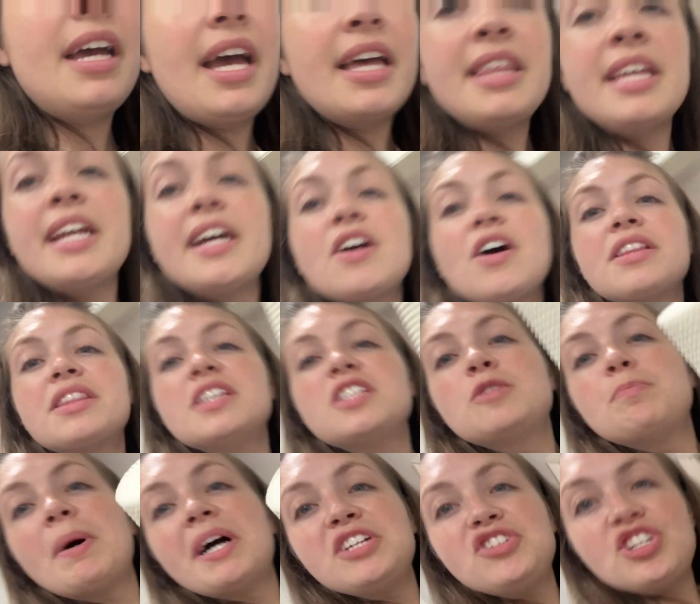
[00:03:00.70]
And then I got the
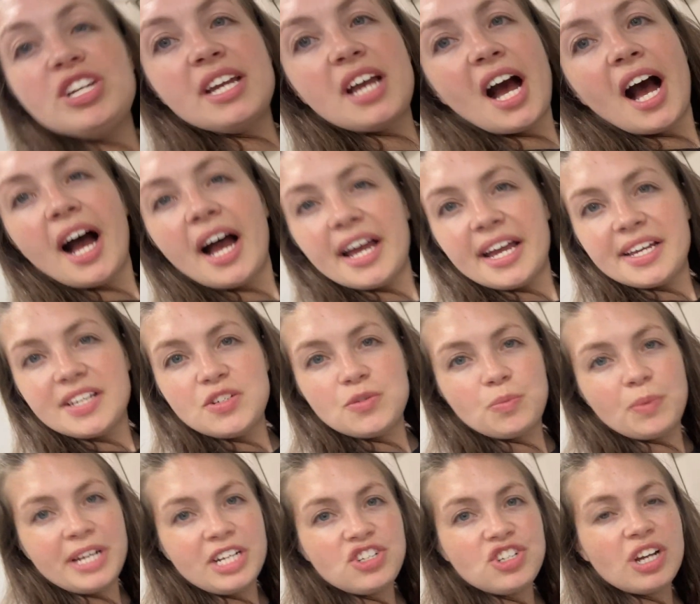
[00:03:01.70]
spongy kind,
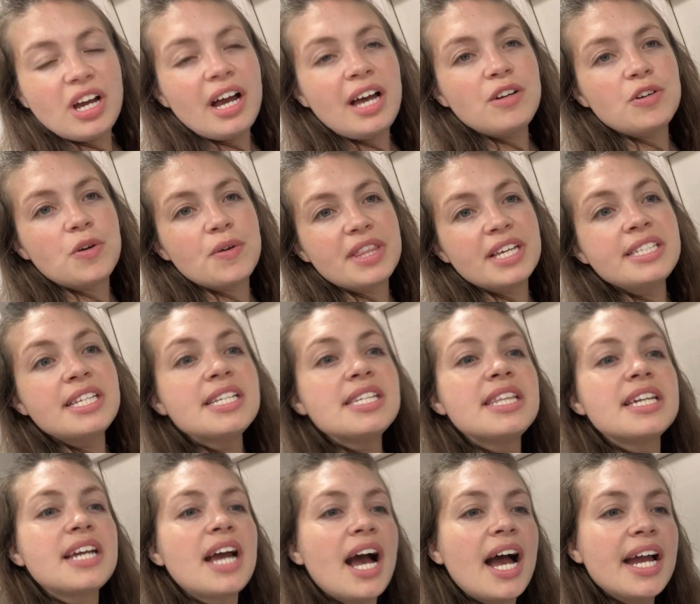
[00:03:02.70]
which I don't know, this is
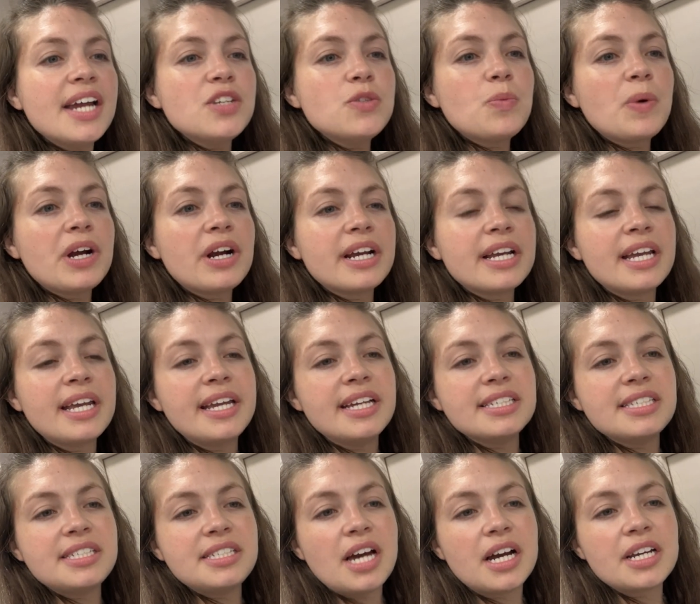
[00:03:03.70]
the kind where it can get
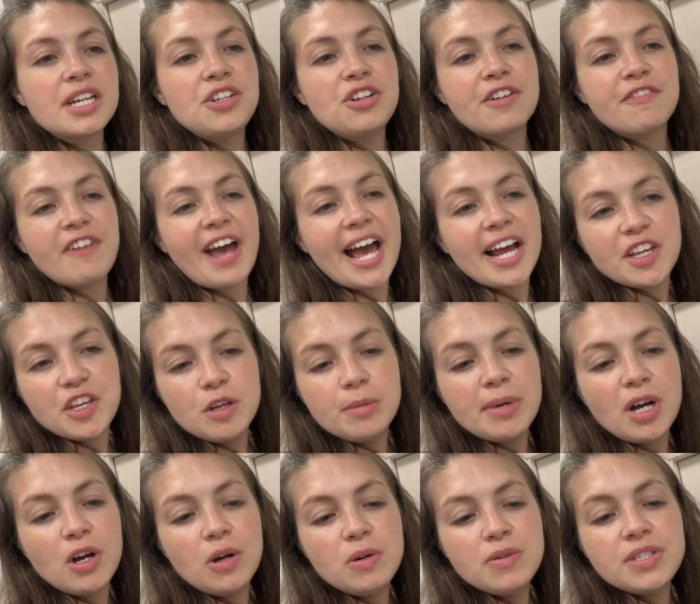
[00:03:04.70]
stuck in your vacuum
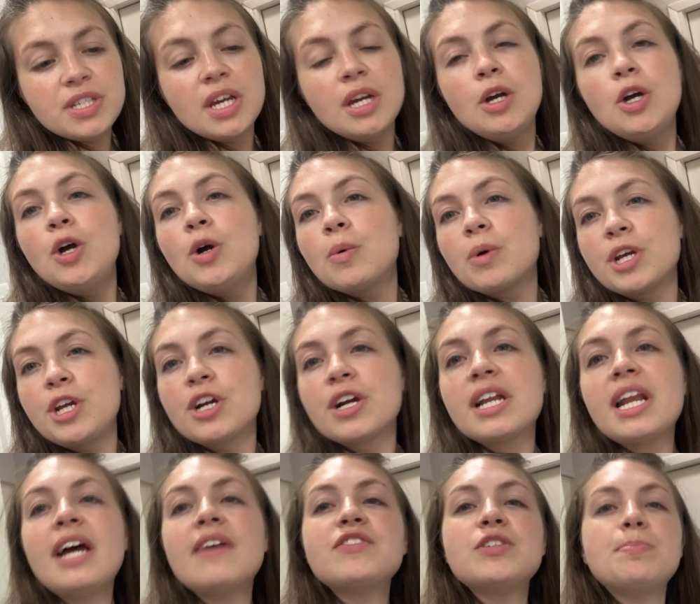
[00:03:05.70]
hose, where you're
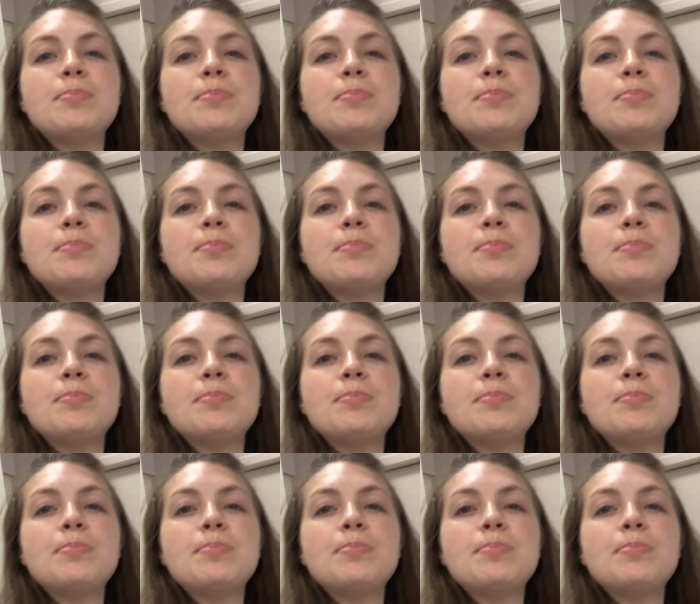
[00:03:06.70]
gonna have to